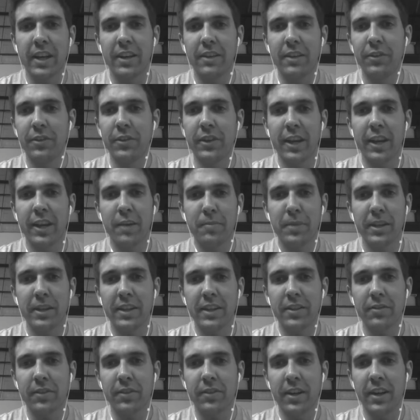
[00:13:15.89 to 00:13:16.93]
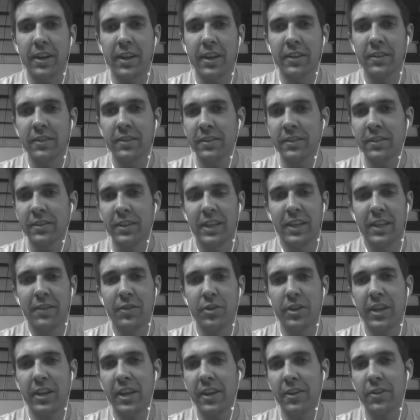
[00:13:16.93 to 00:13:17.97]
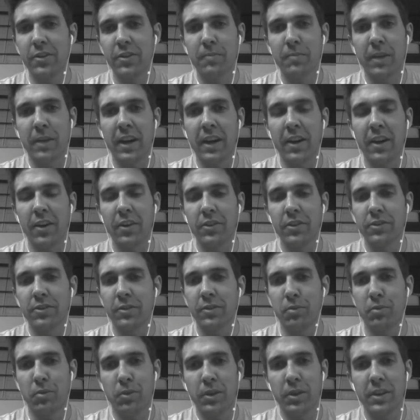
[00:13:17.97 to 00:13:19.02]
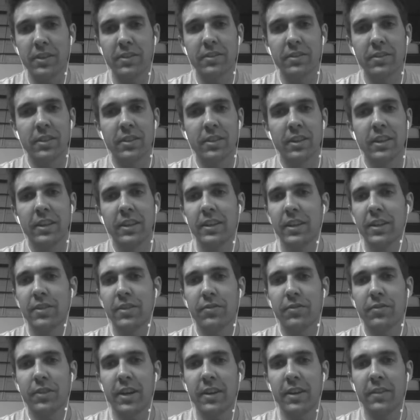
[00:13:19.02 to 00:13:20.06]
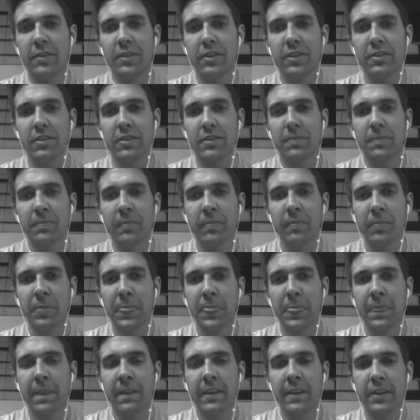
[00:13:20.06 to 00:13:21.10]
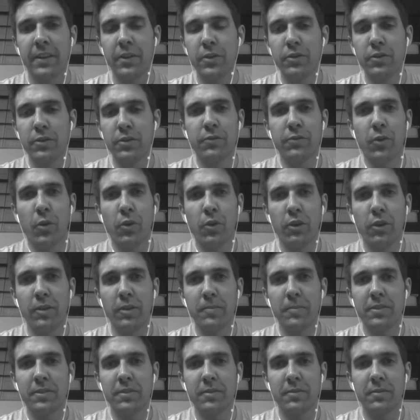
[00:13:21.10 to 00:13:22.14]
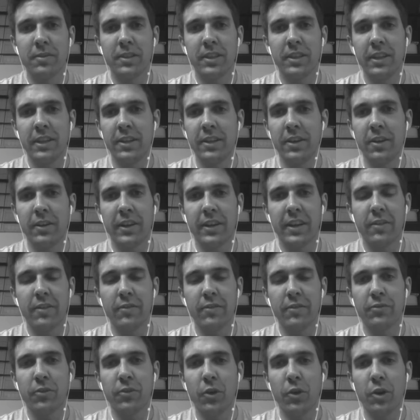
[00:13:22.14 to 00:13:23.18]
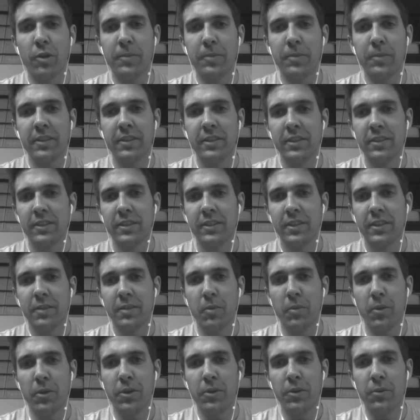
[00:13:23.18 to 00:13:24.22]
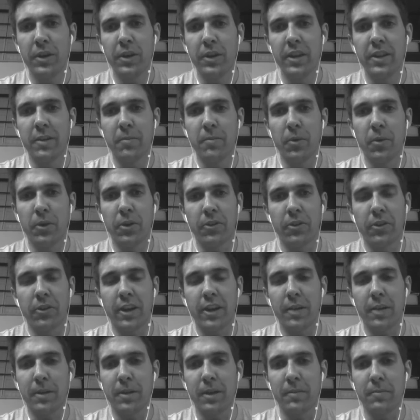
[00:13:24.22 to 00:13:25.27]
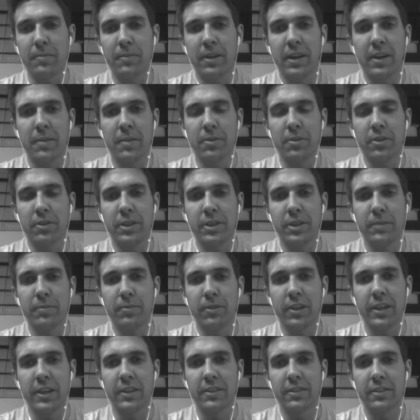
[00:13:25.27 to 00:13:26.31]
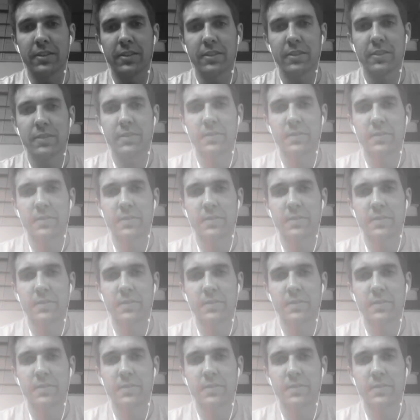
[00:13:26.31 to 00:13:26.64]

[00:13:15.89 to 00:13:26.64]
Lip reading: And if you can't be, that's fine. And if you can't use miles or points, that's fine. Just use forums, get informed. The more you read, the more you learn how to book cheap flights.